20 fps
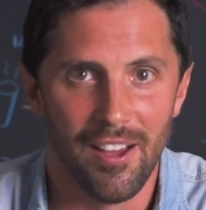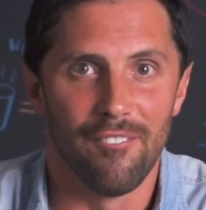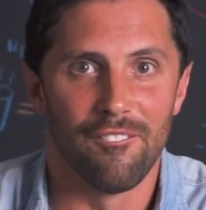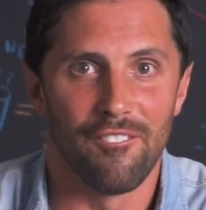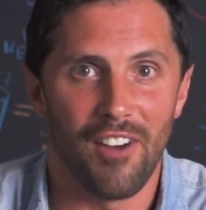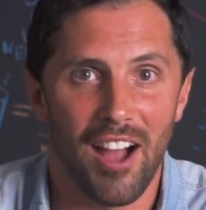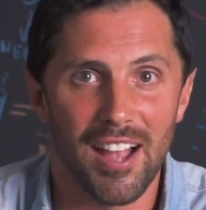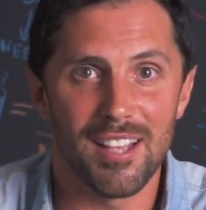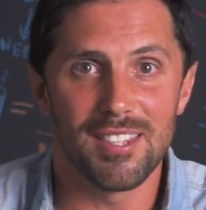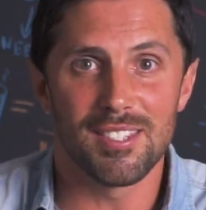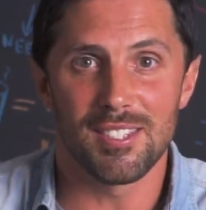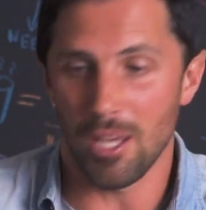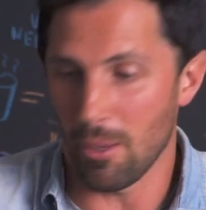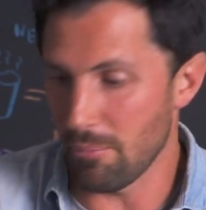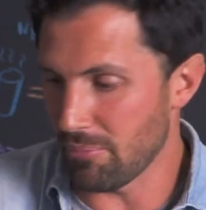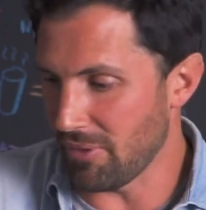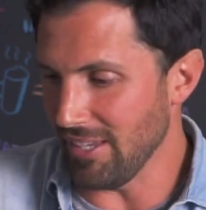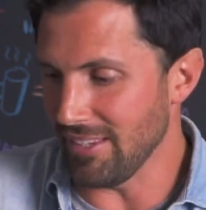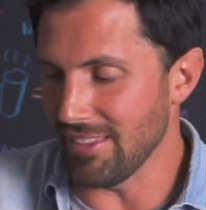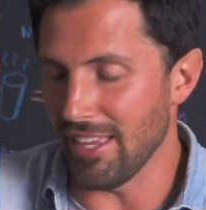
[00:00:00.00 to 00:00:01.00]
Find
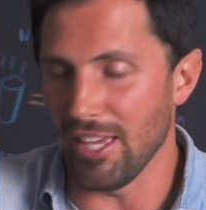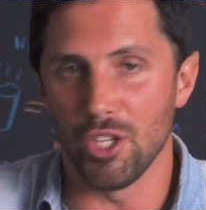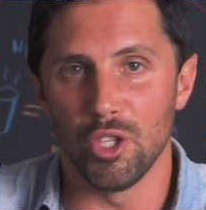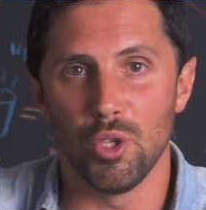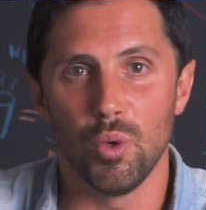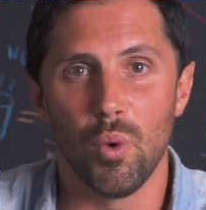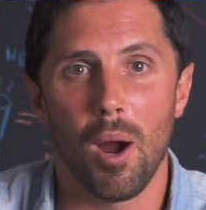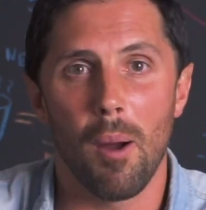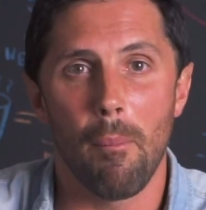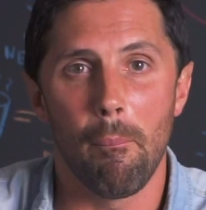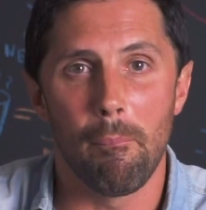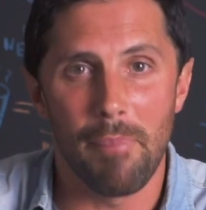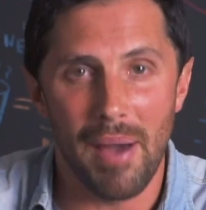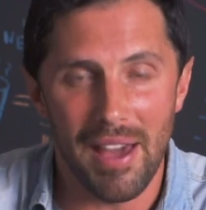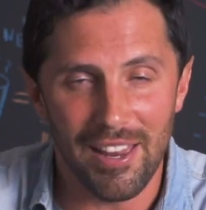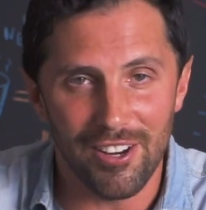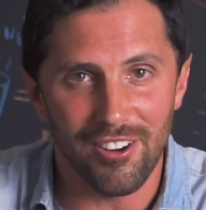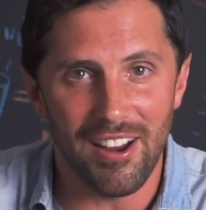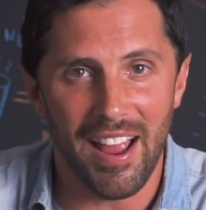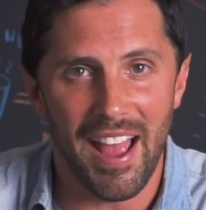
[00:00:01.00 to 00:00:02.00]
something that you are
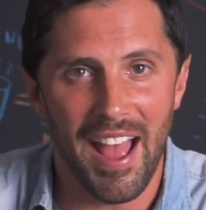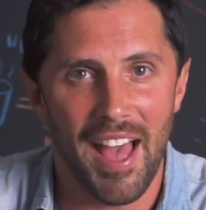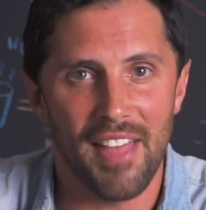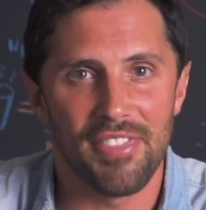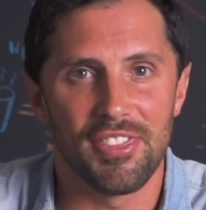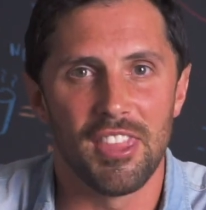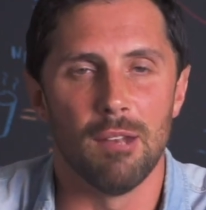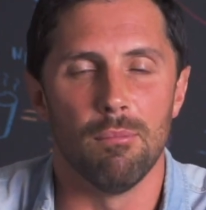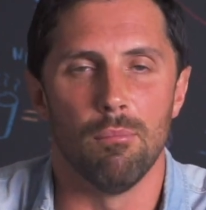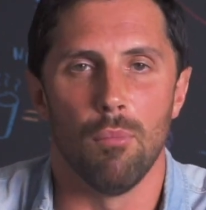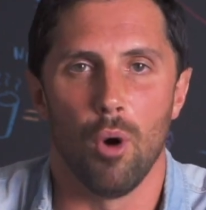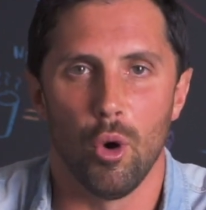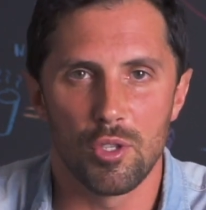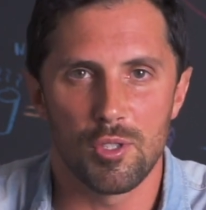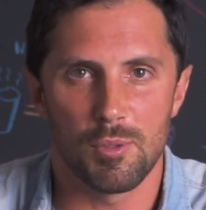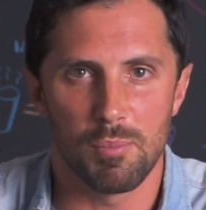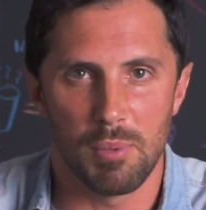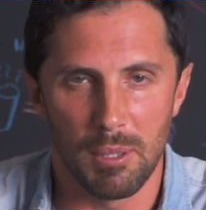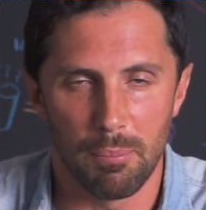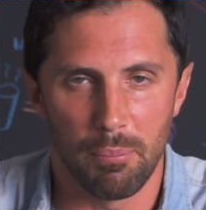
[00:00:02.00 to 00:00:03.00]
better at than
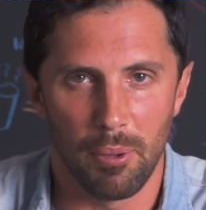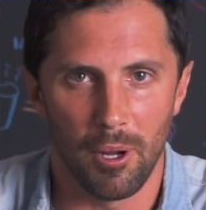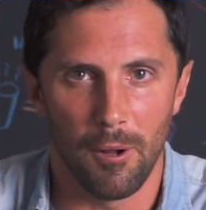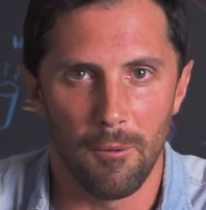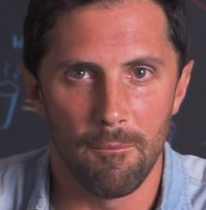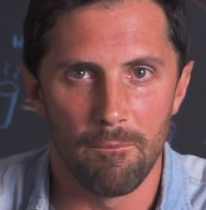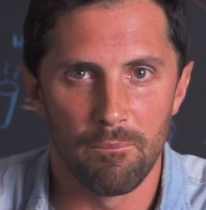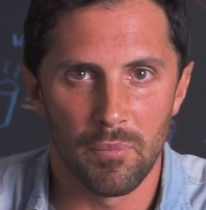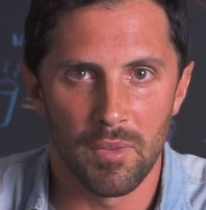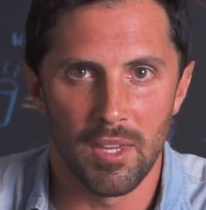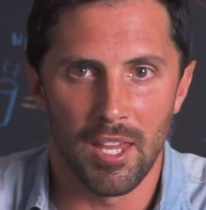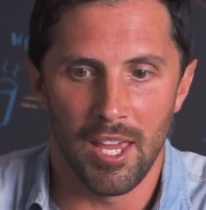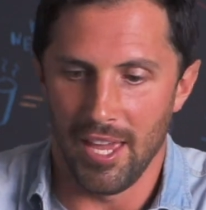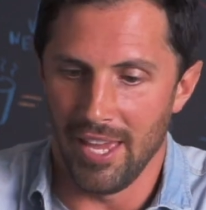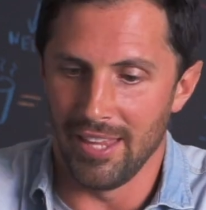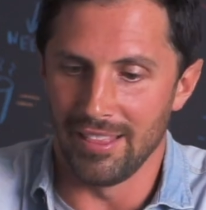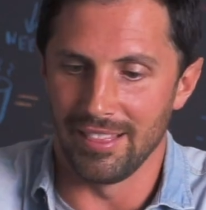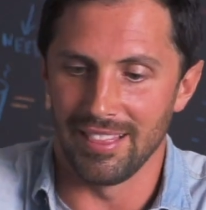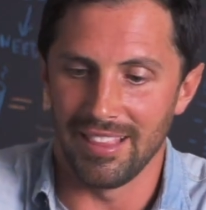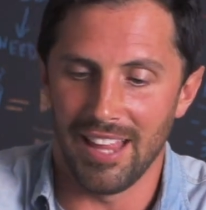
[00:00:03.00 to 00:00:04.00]
most people
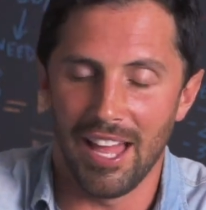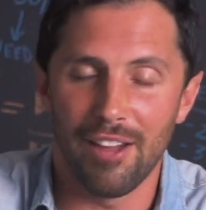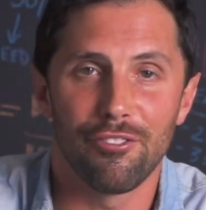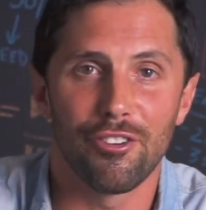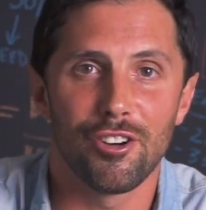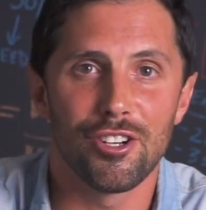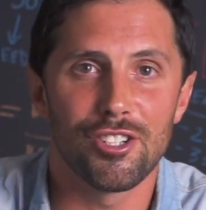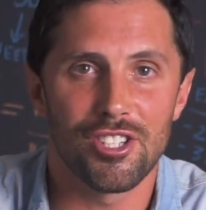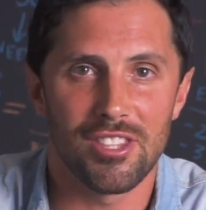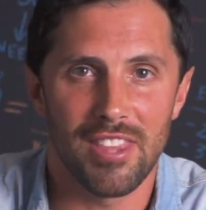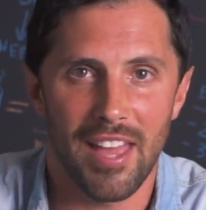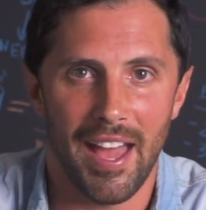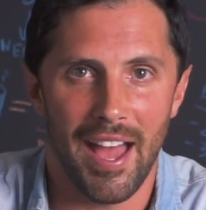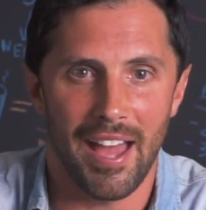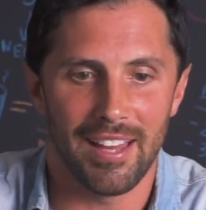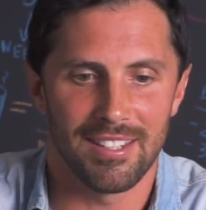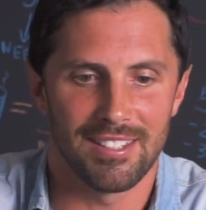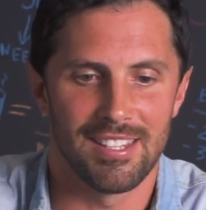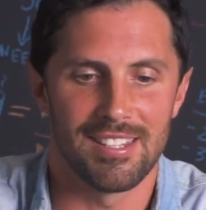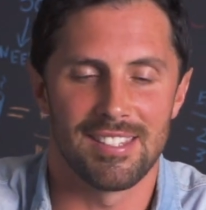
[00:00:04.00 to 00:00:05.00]
and leverage
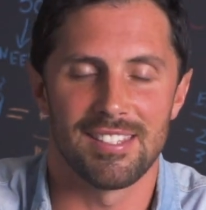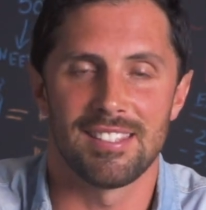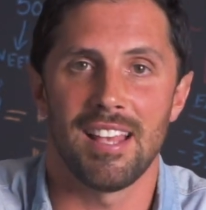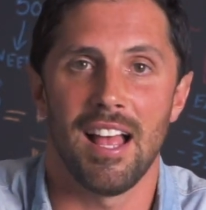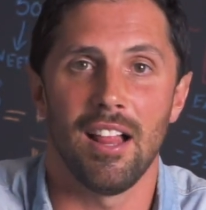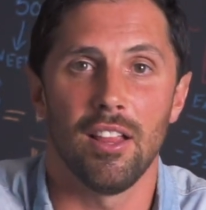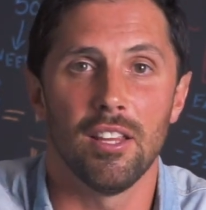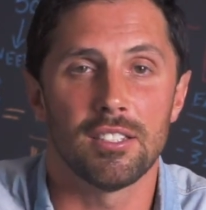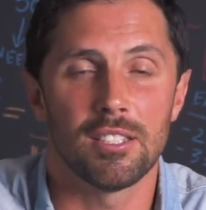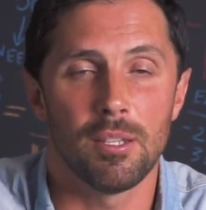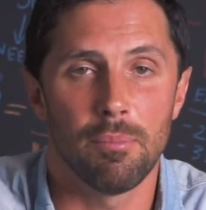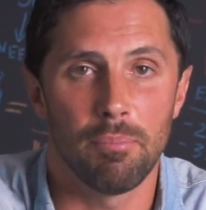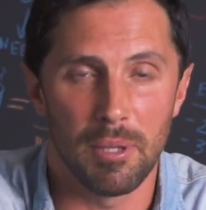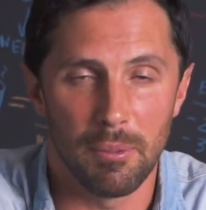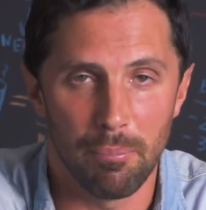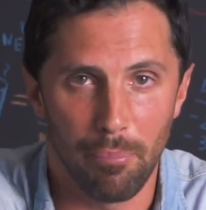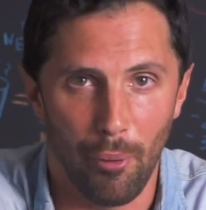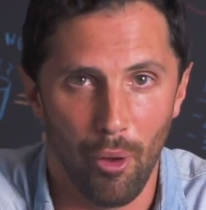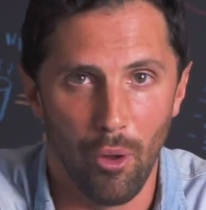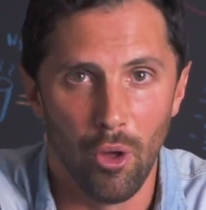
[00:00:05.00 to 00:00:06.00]
that to sell it to
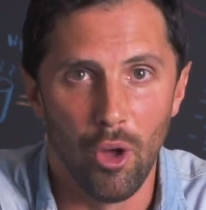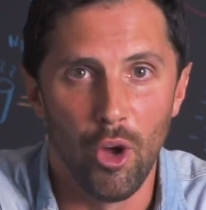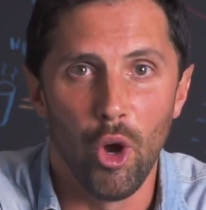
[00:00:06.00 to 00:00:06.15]
people